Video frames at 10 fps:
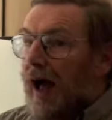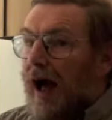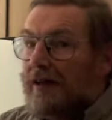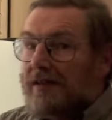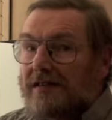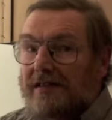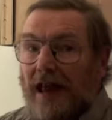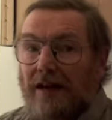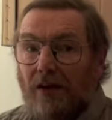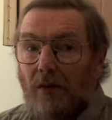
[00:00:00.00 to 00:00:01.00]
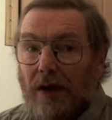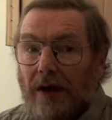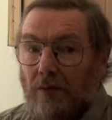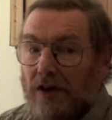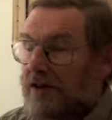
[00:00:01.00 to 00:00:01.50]
understand a
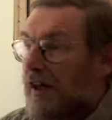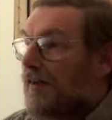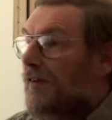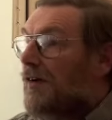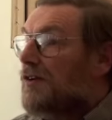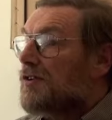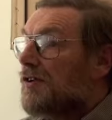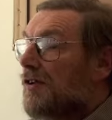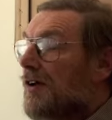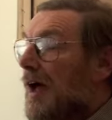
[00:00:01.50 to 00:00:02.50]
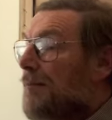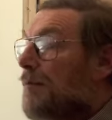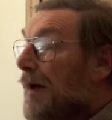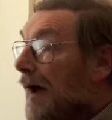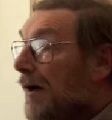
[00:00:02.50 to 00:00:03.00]
way in which that evolution could come
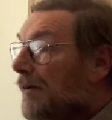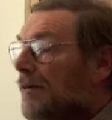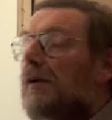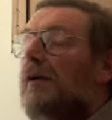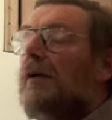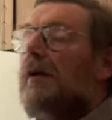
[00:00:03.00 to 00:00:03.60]
about.